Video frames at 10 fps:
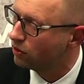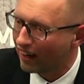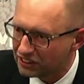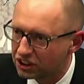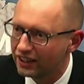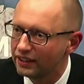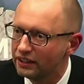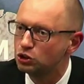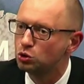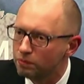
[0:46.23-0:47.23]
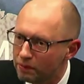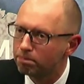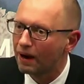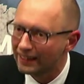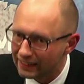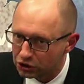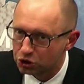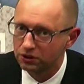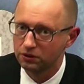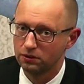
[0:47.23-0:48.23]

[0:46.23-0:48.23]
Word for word: Russia is to be punished